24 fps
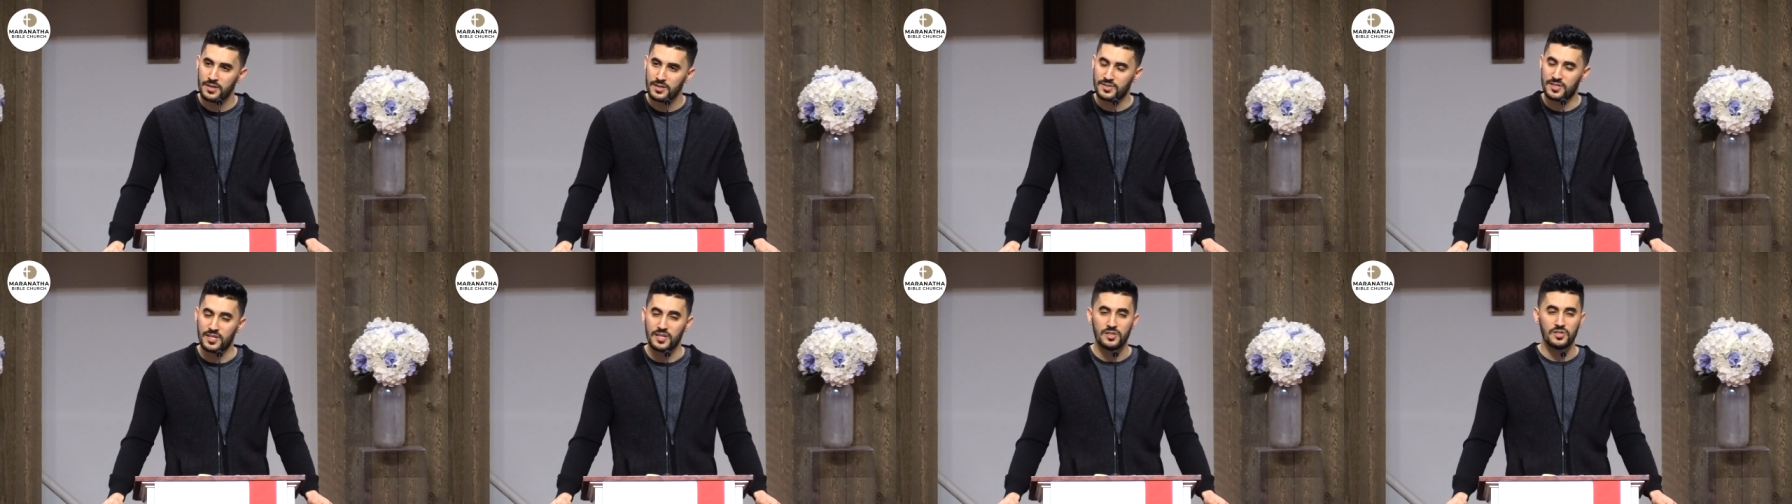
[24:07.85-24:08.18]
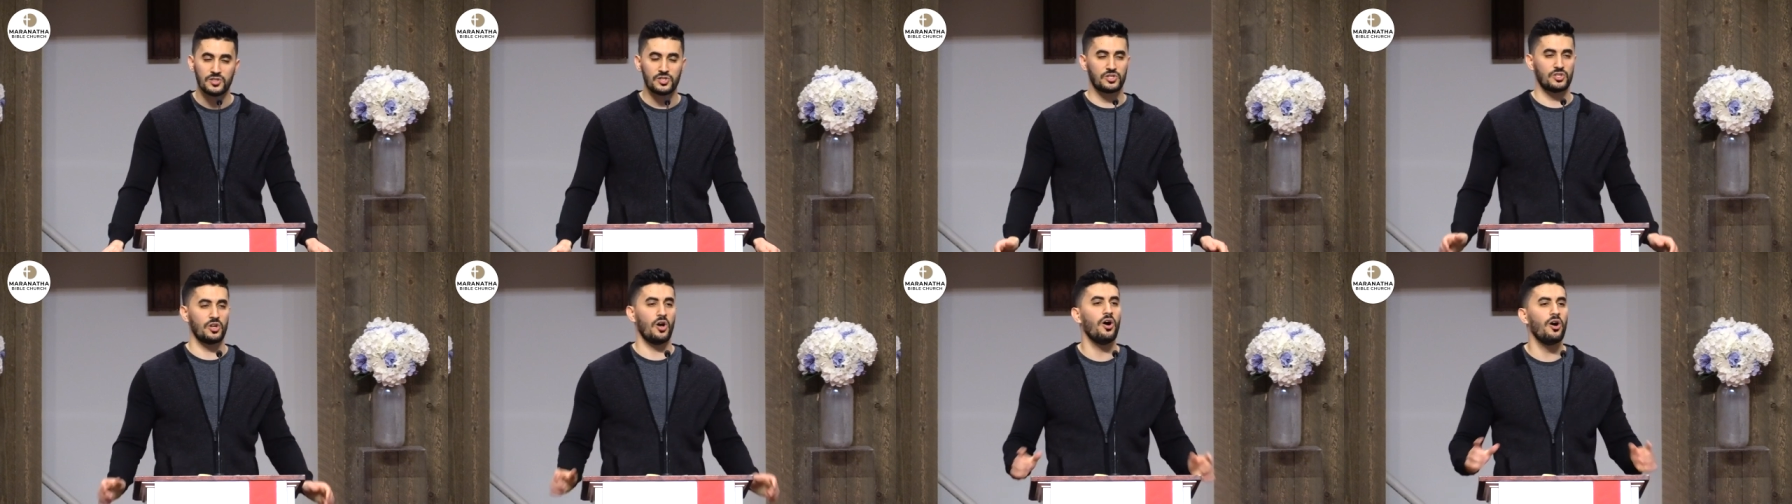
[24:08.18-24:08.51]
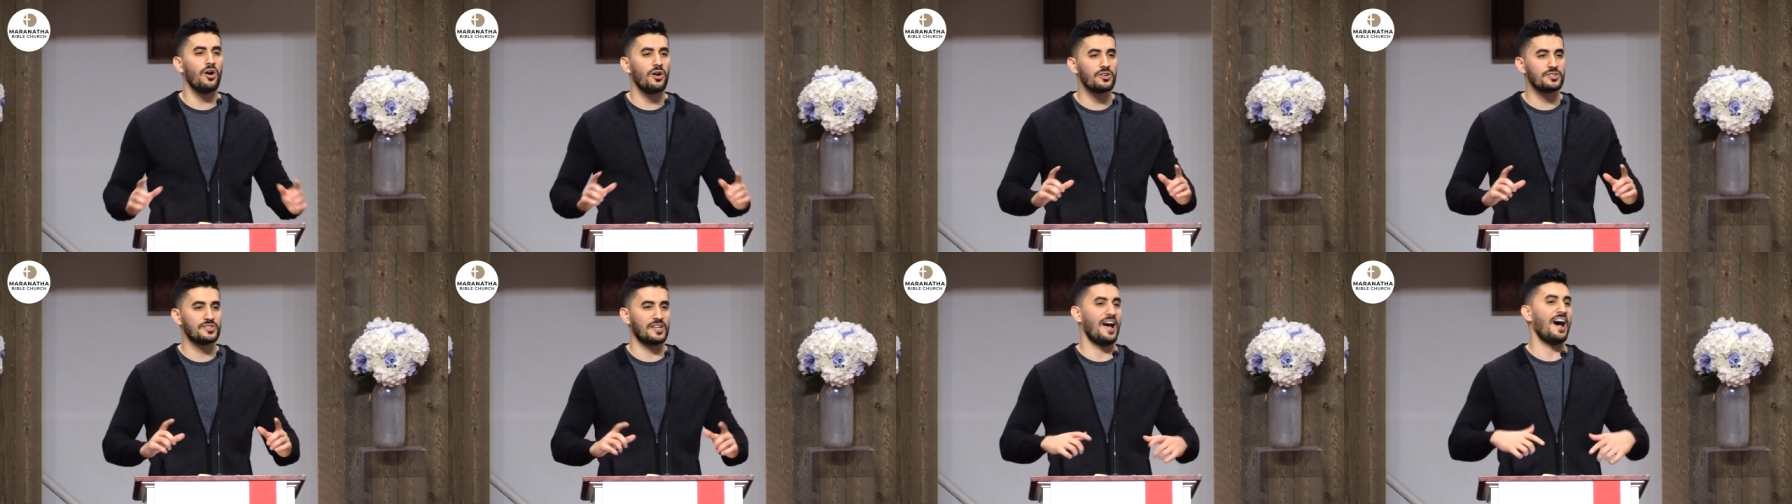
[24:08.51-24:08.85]
See,
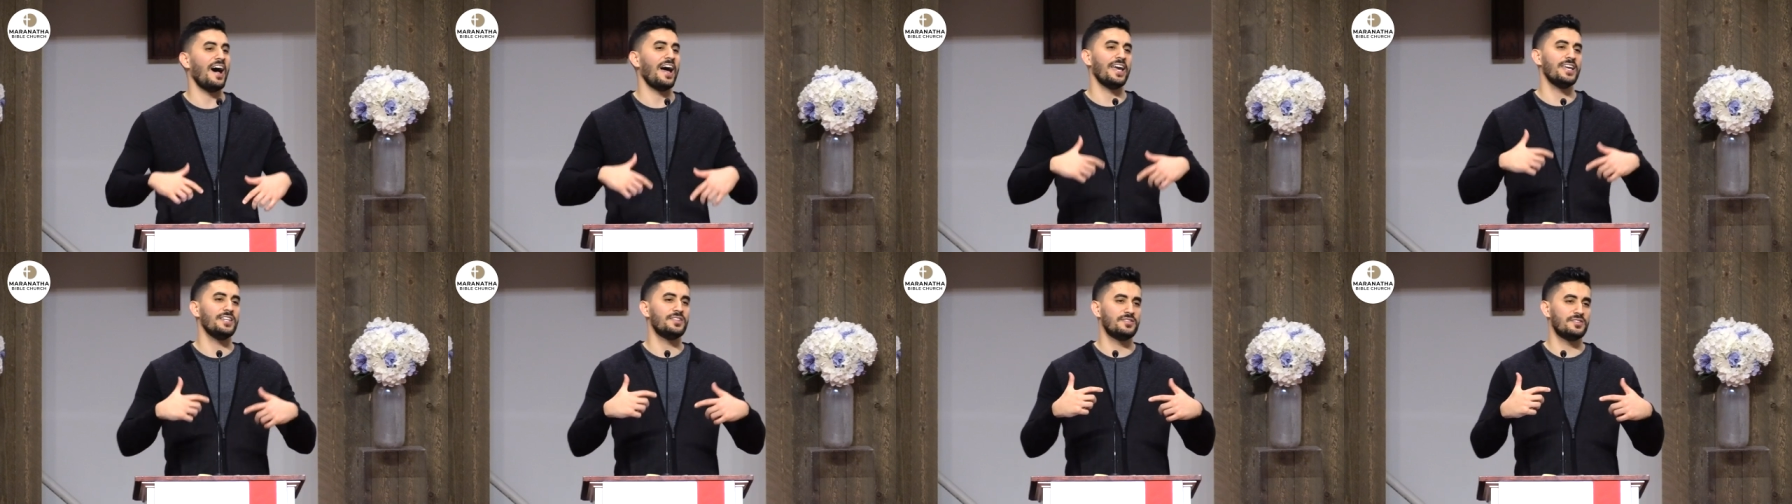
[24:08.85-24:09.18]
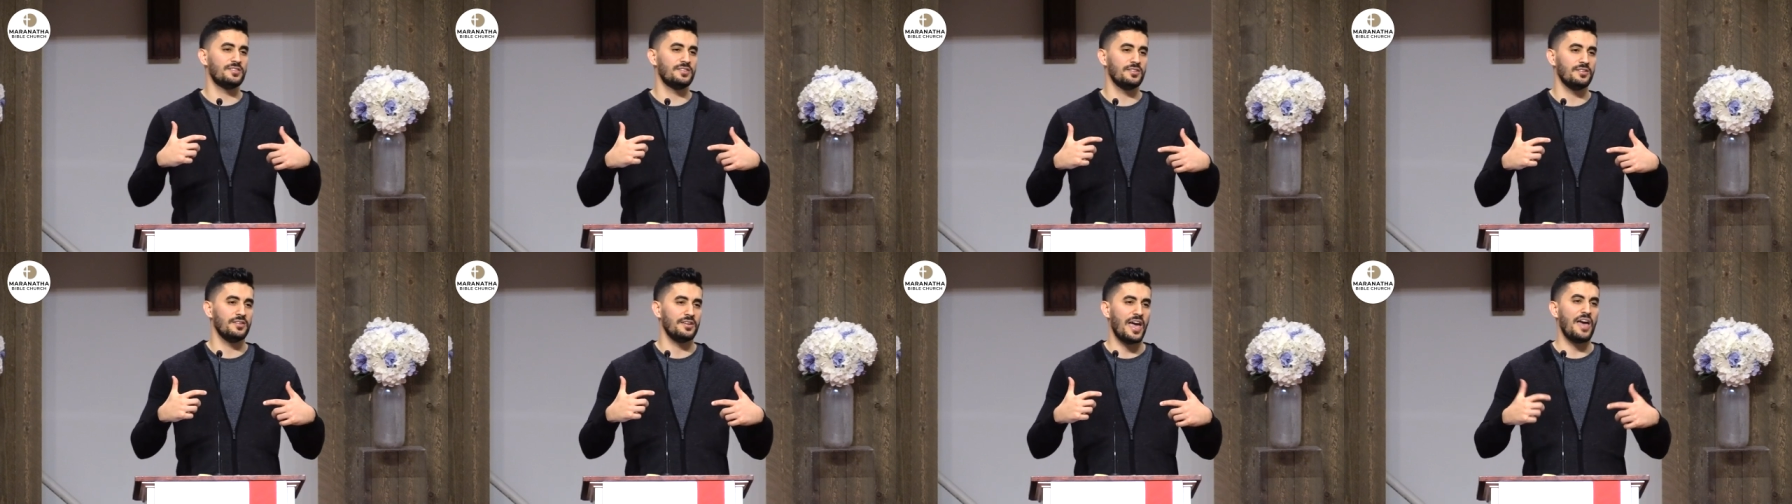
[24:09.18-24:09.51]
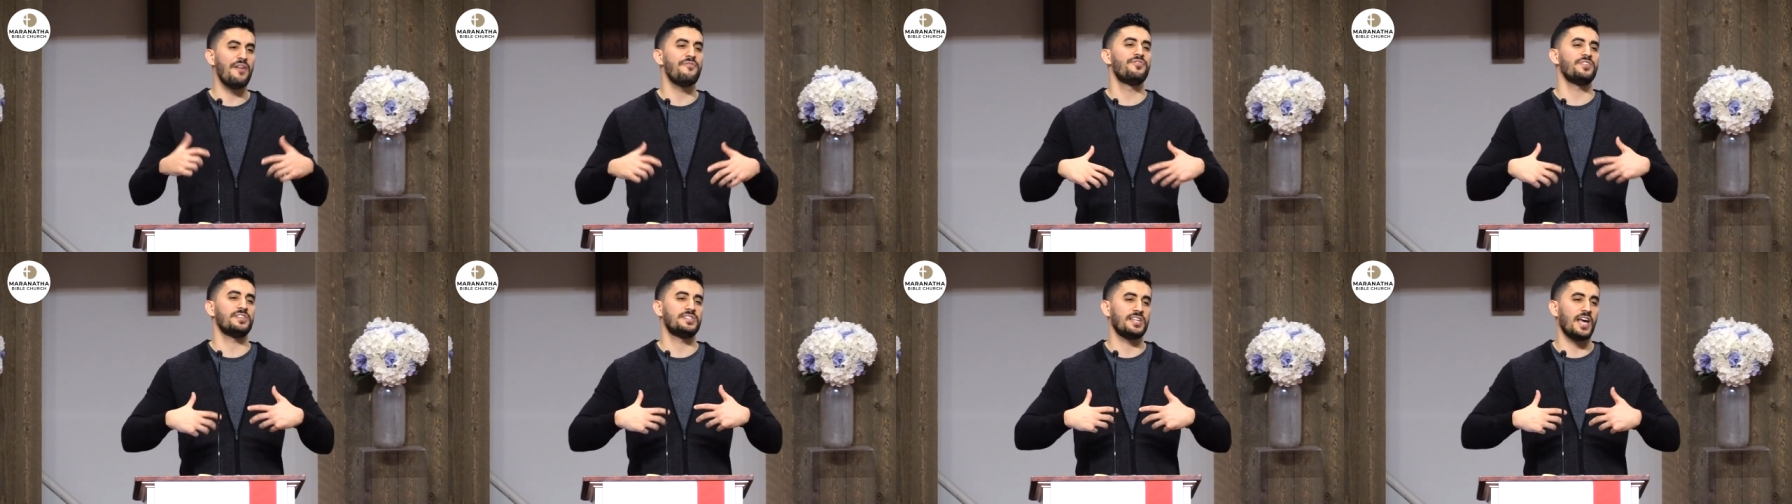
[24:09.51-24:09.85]
Saul's height
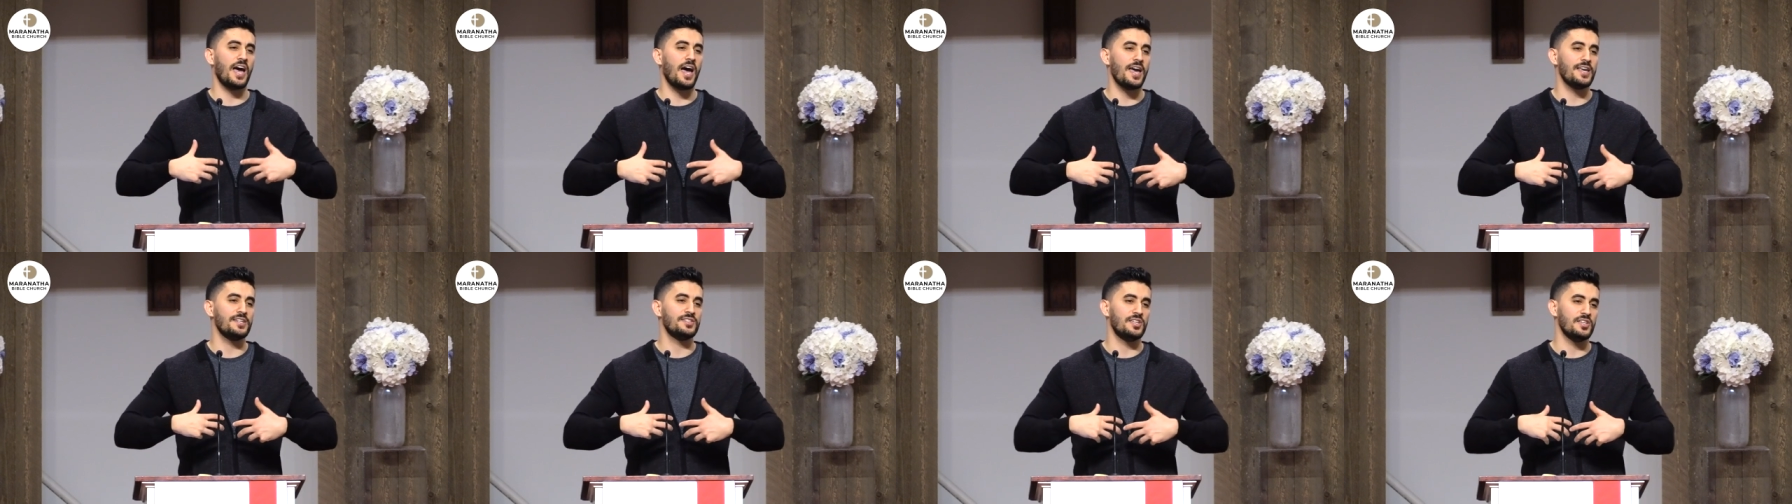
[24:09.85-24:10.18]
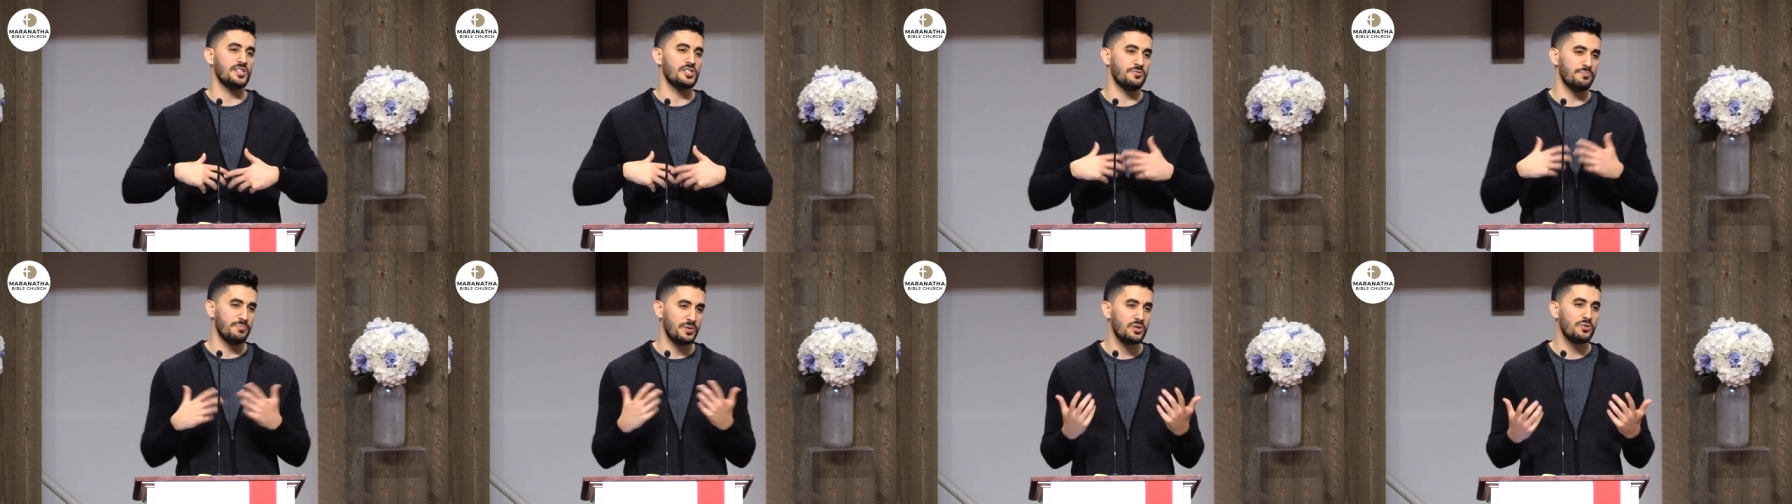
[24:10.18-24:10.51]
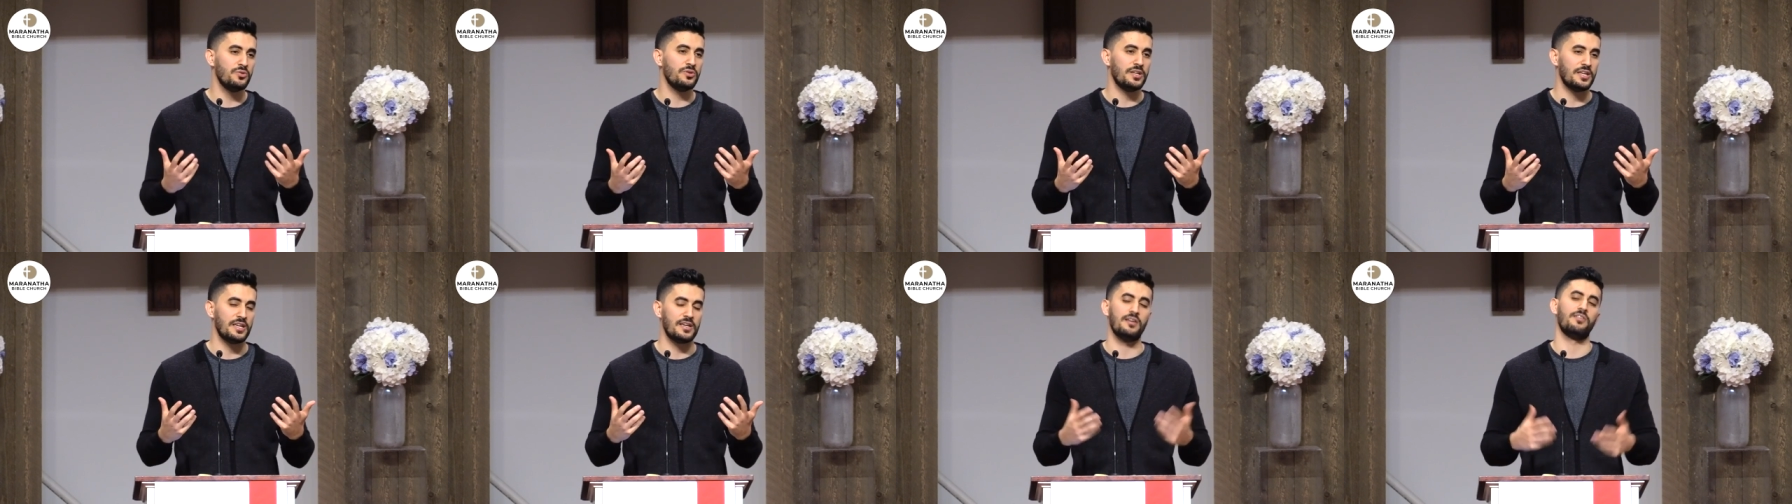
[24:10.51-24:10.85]
emphasized his
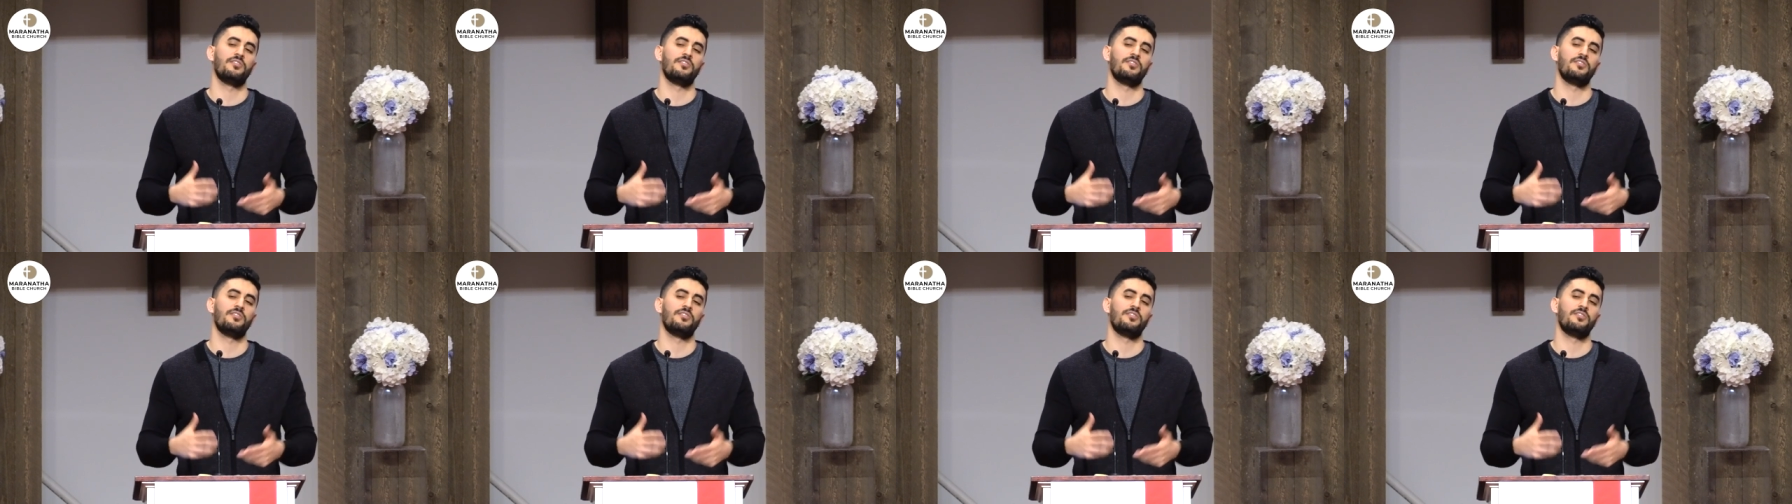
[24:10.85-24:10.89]
beauty.